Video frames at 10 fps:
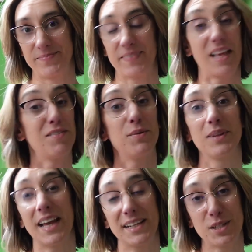If you would
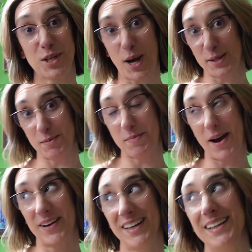like to talk to me
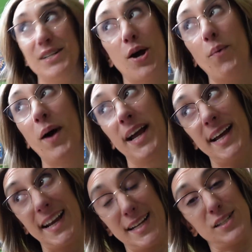about it and know why I
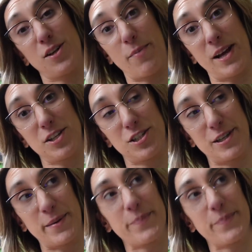hate it so much,